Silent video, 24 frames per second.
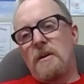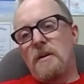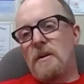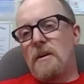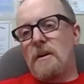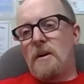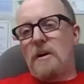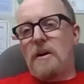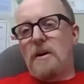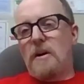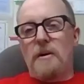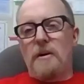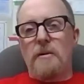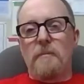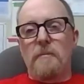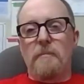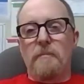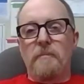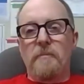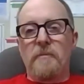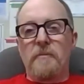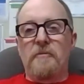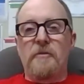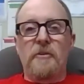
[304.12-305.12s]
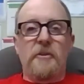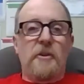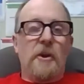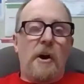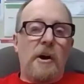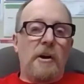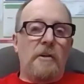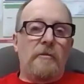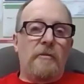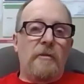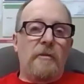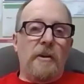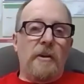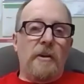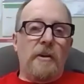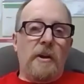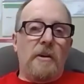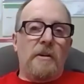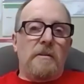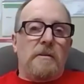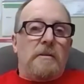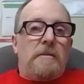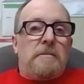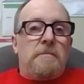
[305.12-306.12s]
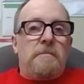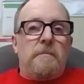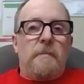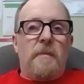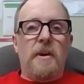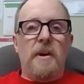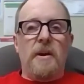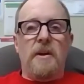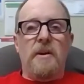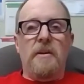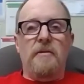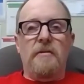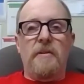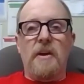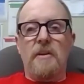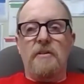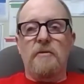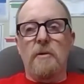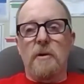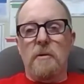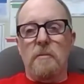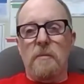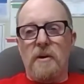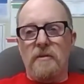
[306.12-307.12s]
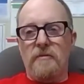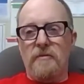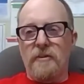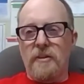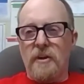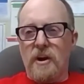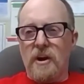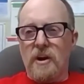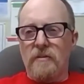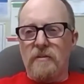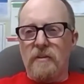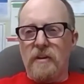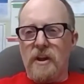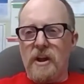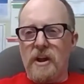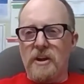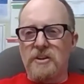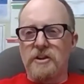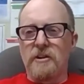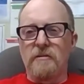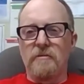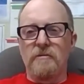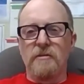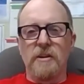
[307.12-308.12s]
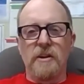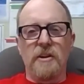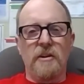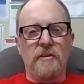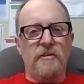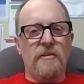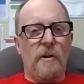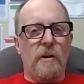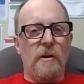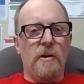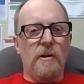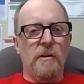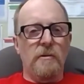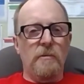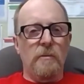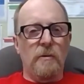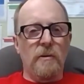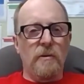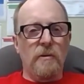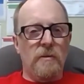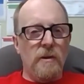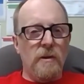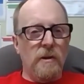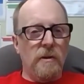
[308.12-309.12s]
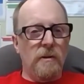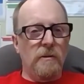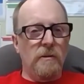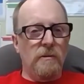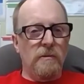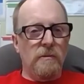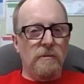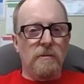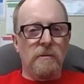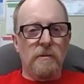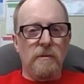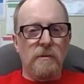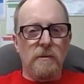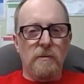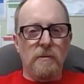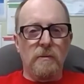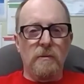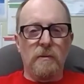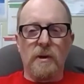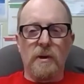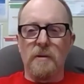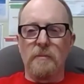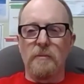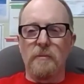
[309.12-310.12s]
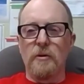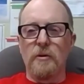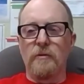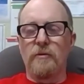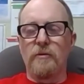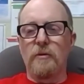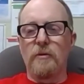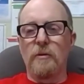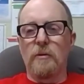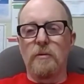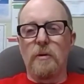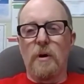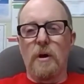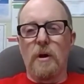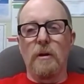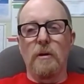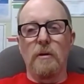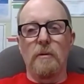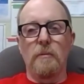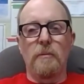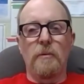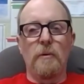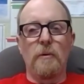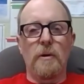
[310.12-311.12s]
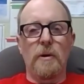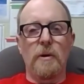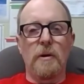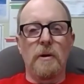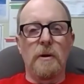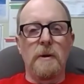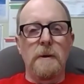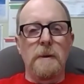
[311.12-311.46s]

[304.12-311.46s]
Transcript: um, photography, and that's where my photography actually really started. Was in when I moved to Kuala Lumpur.